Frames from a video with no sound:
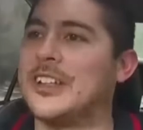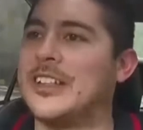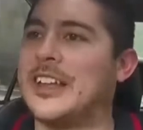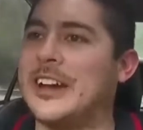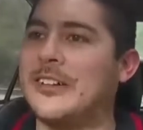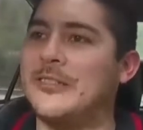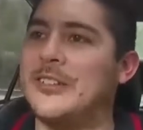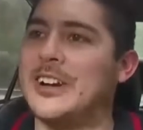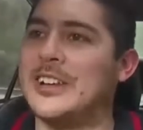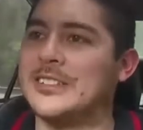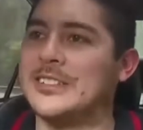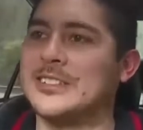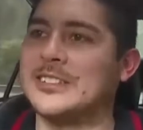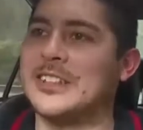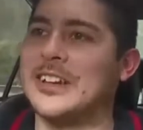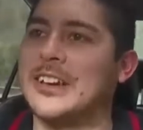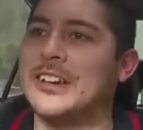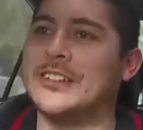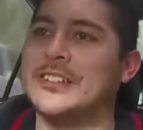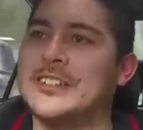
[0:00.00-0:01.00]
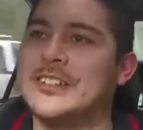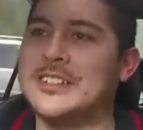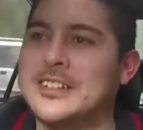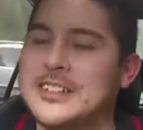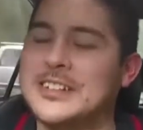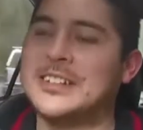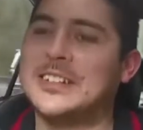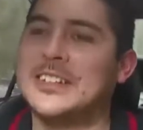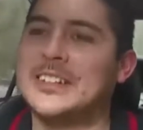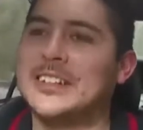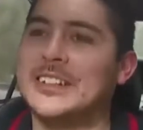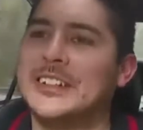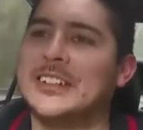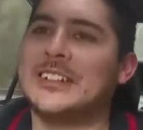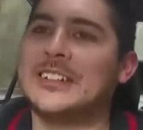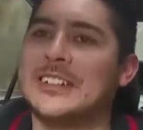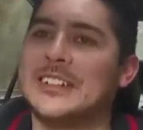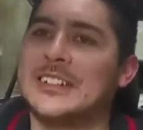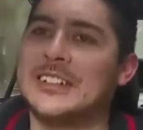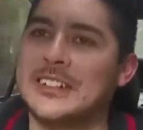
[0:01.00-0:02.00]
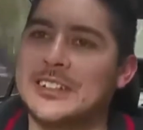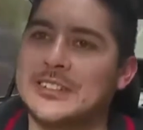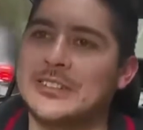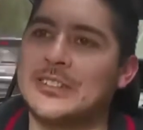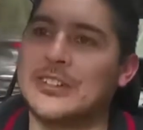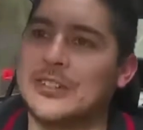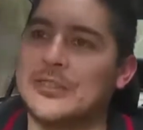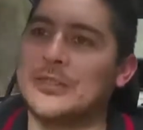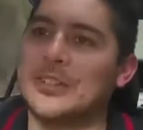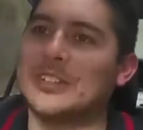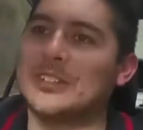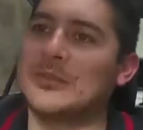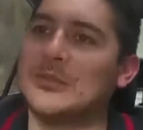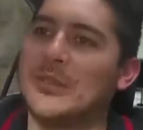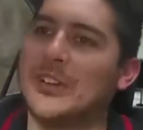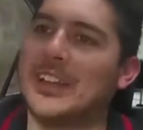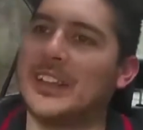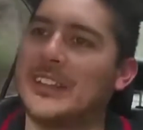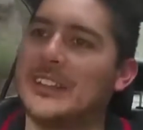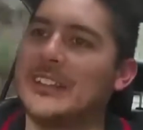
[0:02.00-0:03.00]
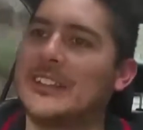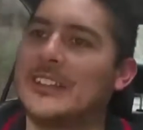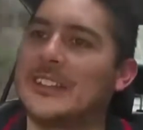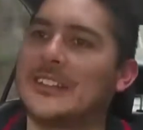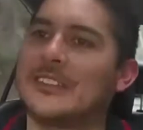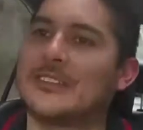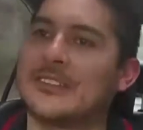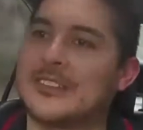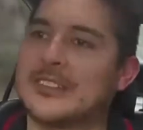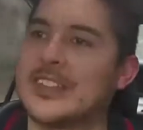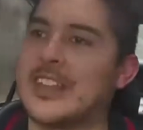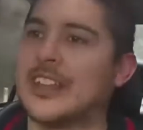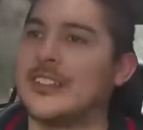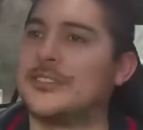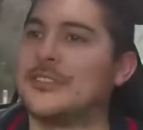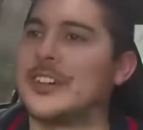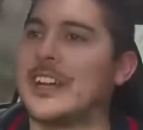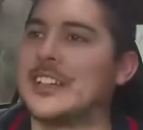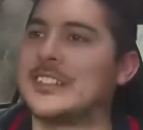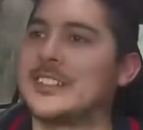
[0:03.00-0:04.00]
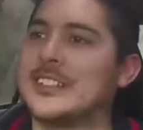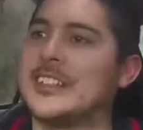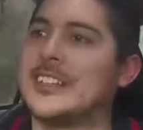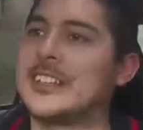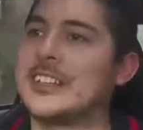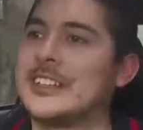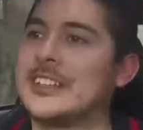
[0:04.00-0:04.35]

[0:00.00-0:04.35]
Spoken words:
that one, so it's not always quite that drastic.